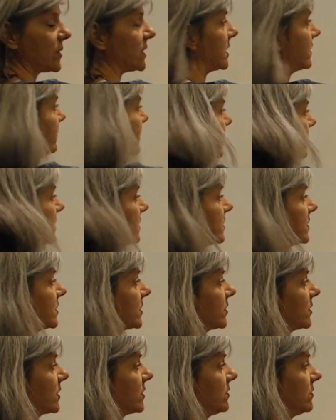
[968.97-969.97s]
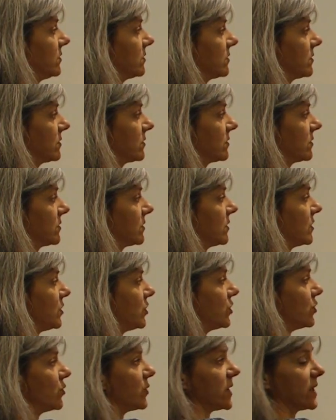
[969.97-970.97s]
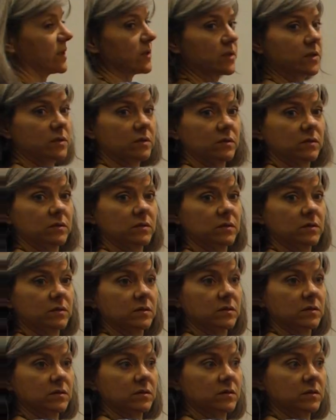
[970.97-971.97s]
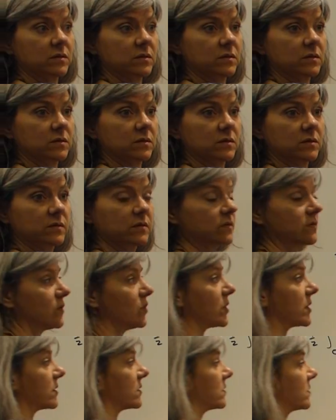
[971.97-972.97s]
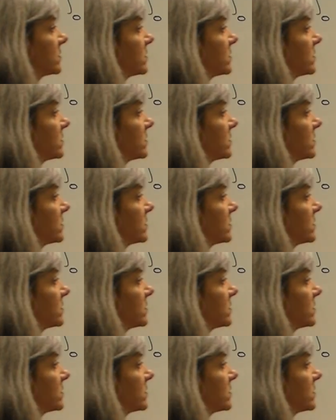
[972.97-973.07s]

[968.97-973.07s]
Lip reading: if x is 0, u is 4.